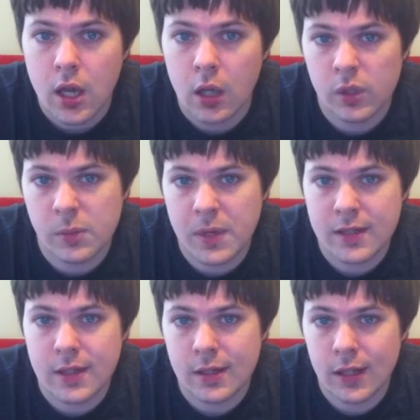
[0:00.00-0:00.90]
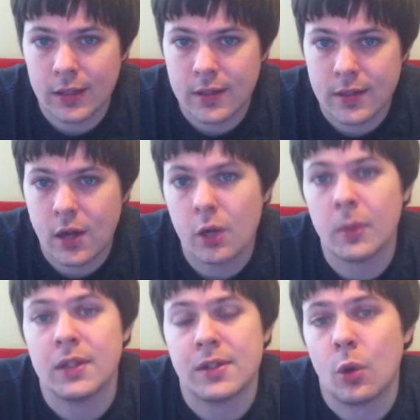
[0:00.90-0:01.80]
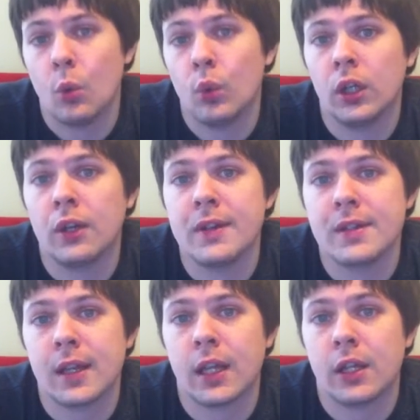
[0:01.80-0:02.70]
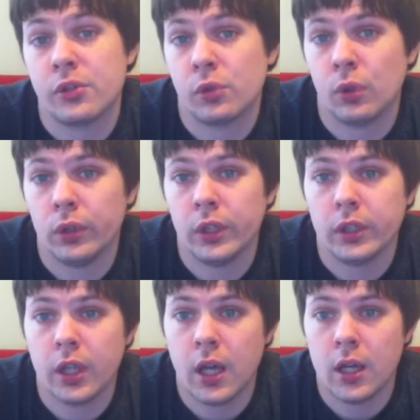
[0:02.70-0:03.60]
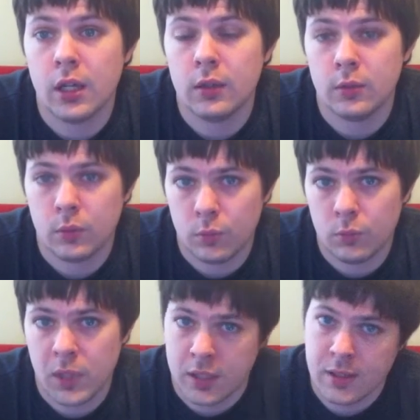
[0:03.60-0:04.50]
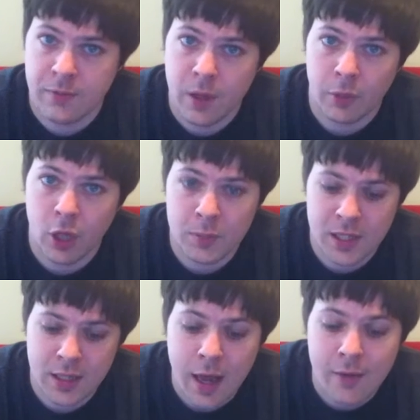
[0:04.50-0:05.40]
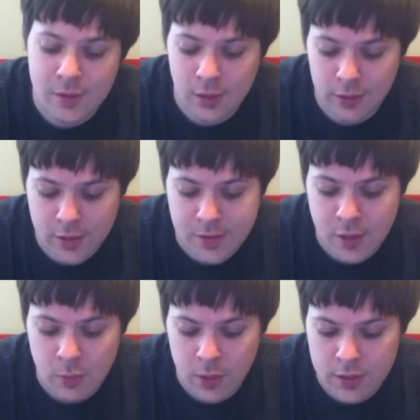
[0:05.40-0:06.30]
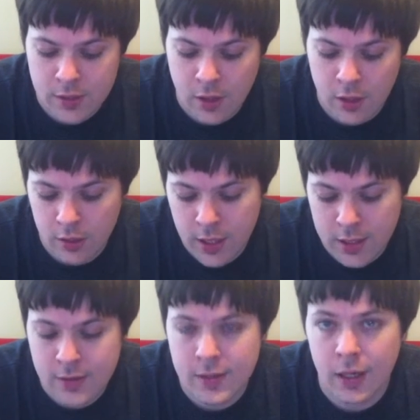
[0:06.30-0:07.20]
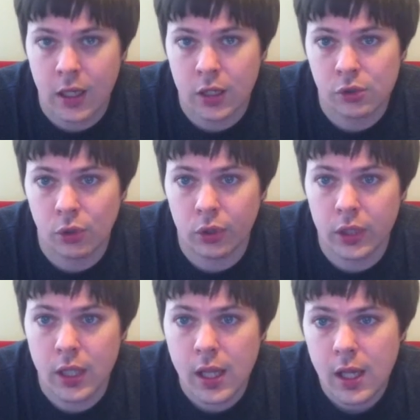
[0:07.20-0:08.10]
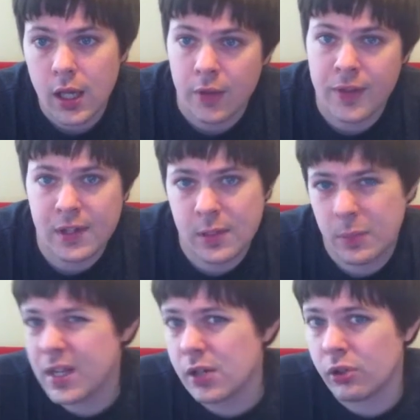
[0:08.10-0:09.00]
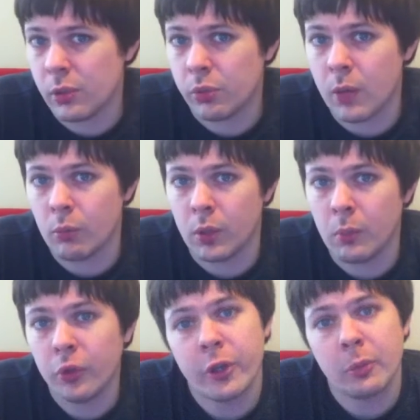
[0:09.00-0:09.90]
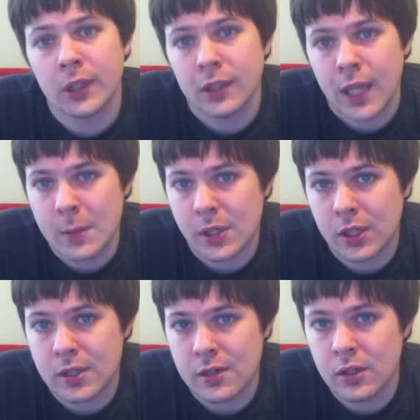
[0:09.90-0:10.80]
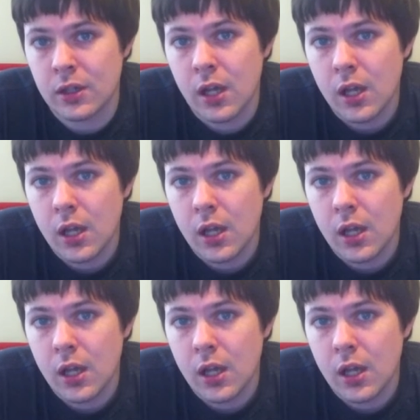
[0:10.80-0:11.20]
which means the select and start buttons don't work on the second controller, because the Famicom didn't have select and start buttons on its second controller. This is potentially a problem where multiplayer games are concerned,